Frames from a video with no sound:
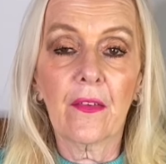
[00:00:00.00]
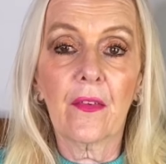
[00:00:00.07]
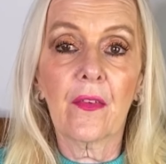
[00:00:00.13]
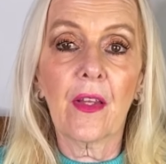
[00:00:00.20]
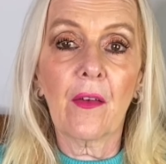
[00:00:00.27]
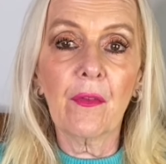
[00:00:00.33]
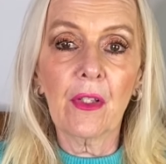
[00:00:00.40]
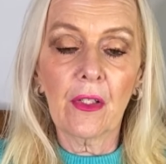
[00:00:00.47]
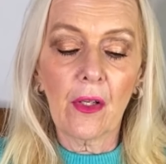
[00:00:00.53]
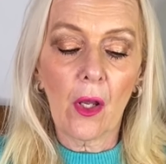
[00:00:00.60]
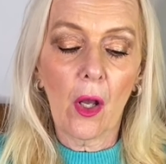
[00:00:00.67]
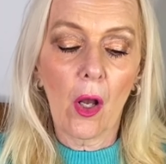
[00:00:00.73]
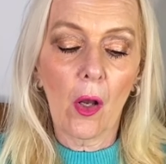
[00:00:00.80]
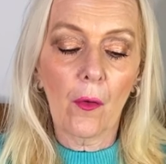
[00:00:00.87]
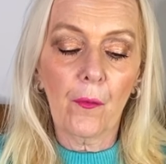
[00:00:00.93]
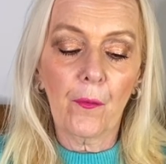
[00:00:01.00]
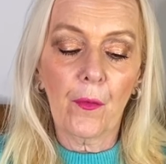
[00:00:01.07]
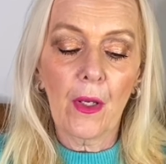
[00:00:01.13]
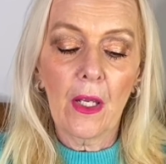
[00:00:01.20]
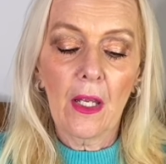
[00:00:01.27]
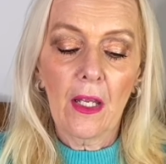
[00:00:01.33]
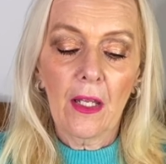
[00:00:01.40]
seven and a half
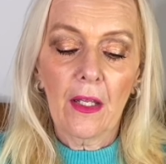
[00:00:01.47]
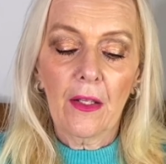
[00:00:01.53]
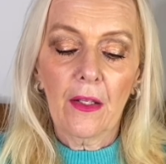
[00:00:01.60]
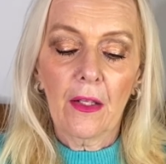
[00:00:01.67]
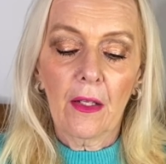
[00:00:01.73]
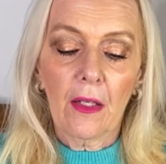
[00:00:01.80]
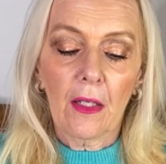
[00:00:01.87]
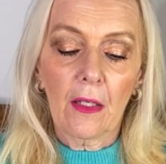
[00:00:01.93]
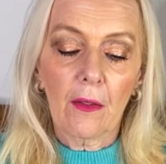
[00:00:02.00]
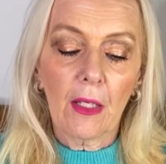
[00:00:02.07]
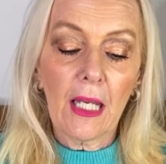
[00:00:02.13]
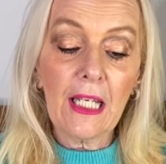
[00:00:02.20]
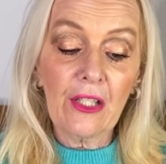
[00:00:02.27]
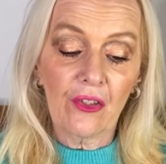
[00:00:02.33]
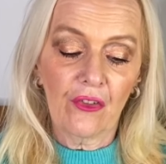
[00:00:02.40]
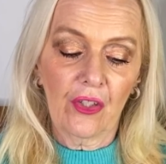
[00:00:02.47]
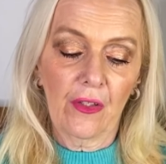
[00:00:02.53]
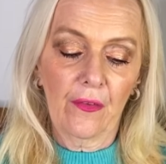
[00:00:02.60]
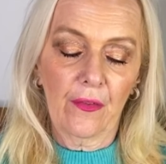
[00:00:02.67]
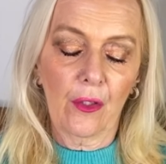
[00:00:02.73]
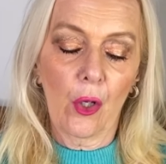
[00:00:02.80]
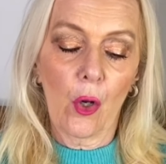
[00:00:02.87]

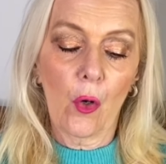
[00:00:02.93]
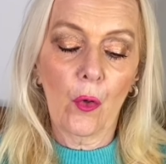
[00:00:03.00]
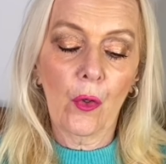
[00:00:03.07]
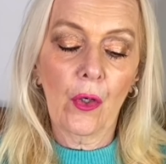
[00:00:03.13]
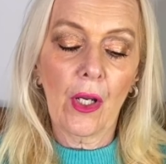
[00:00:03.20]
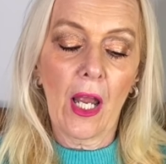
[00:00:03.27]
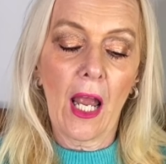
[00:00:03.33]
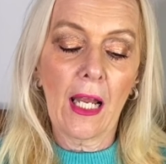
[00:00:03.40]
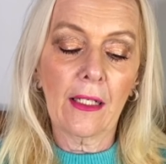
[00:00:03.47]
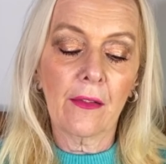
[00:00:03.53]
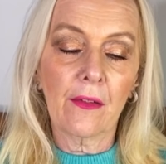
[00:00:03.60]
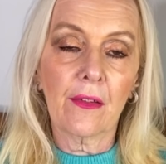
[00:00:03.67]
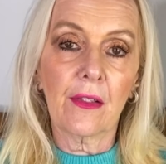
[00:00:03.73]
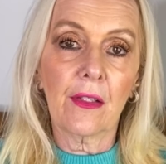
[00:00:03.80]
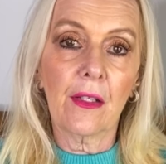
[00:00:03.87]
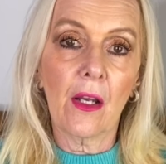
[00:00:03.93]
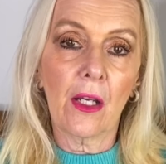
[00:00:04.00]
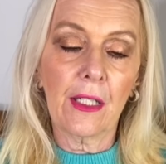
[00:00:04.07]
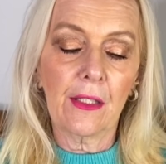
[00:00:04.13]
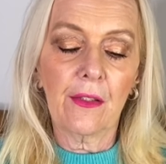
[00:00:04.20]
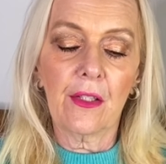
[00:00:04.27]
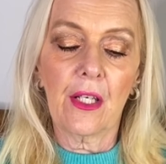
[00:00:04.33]
inches long and
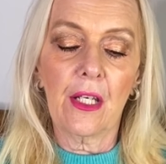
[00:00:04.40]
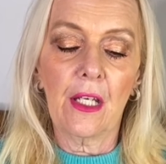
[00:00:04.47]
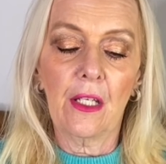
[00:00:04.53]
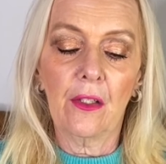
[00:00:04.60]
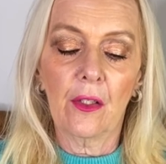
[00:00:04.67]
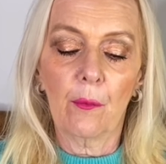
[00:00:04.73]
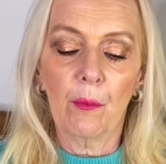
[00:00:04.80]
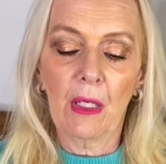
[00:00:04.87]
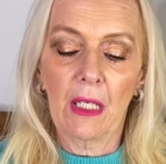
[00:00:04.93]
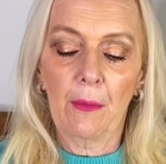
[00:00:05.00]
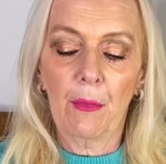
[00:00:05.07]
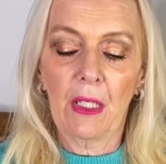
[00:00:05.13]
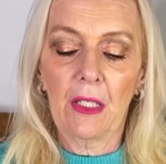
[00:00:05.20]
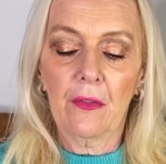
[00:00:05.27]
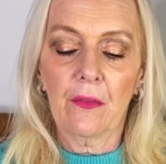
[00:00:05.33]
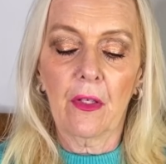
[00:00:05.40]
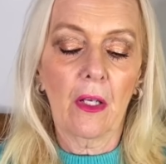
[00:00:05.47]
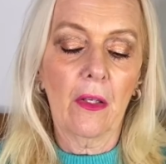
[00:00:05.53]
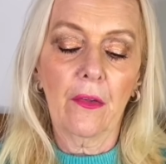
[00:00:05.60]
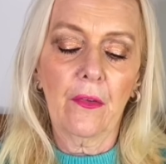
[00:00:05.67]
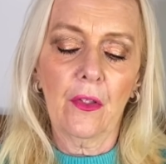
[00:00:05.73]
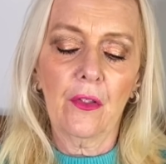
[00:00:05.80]
19 millimeter
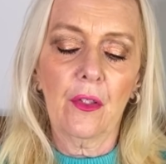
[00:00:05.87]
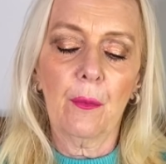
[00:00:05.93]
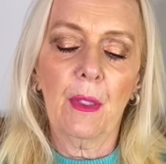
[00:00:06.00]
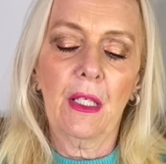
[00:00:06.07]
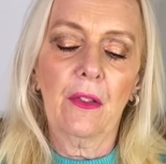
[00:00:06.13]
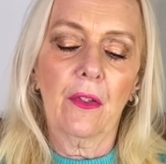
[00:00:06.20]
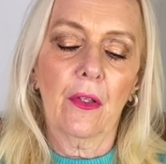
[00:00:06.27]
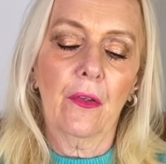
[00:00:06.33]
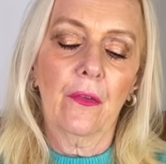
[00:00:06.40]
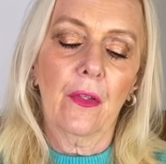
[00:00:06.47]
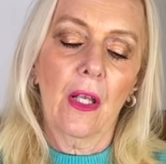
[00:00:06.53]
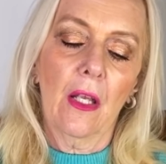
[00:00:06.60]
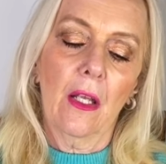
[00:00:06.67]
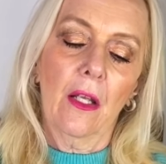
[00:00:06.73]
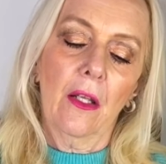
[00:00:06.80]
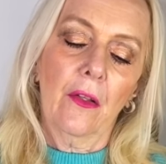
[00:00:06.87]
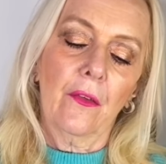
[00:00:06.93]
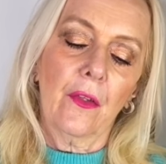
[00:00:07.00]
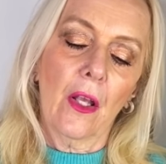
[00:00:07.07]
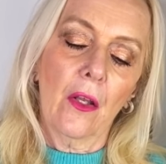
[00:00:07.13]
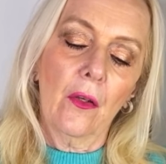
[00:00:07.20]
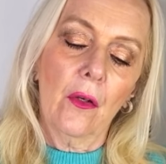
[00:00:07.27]
uh, centimeters.
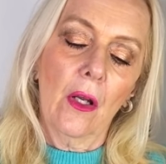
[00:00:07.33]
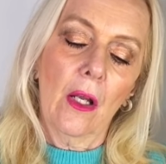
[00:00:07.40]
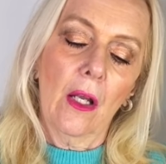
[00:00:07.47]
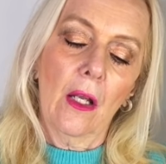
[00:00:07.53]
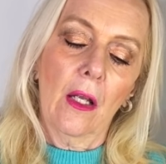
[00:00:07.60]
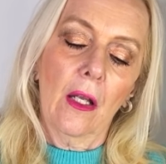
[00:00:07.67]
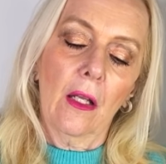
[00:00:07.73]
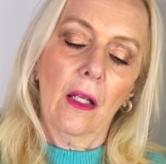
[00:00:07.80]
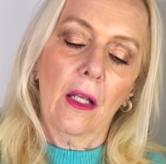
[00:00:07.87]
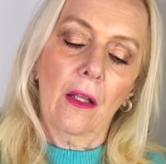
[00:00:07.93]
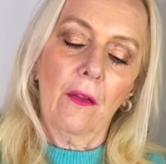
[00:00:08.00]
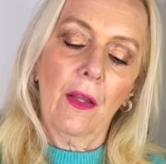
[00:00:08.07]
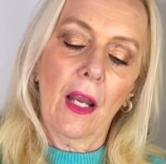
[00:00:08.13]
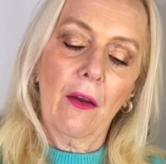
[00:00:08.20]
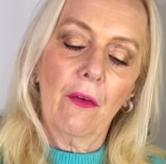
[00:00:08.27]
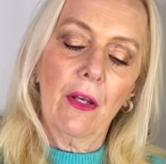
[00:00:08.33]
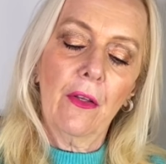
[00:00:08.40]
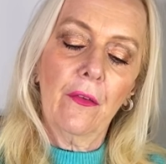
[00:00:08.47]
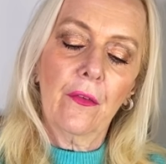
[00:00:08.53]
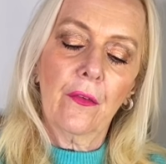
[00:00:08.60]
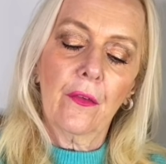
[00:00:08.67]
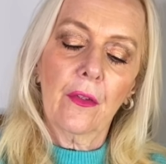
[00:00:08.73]
So there
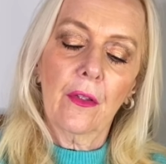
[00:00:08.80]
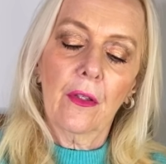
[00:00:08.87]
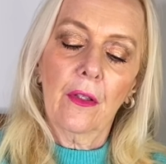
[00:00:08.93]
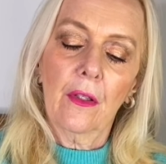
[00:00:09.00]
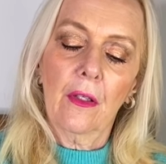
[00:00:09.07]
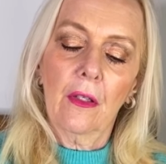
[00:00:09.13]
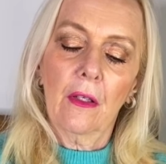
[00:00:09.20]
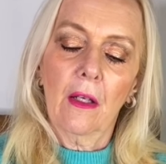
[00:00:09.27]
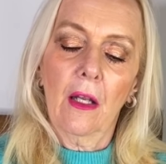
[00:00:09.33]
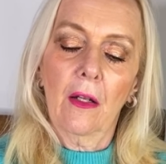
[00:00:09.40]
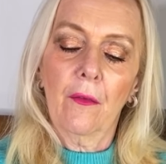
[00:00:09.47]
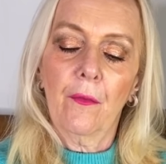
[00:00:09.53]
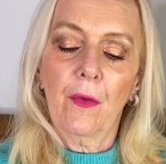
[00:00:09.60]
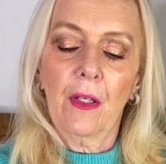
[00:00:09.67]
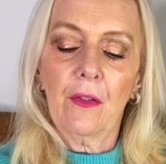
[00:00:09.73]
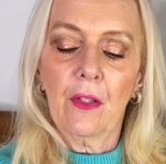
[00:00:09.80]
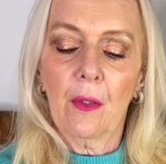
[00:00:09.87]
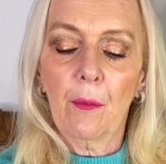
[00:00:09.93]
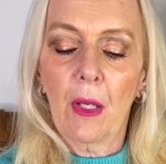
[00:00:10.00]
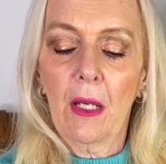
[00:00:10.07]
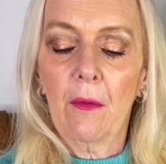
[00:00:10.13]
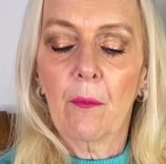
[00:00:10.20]
is, uh, if I turn
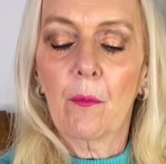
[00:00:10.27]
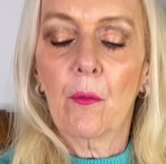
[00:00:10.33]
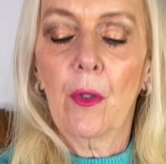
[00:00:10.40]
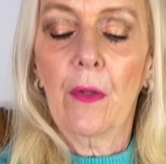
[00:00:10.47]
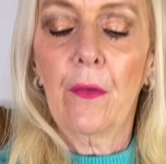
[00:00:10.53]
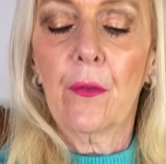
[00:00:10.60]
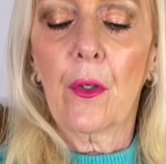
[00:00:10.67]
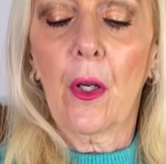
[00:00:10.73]
my wrist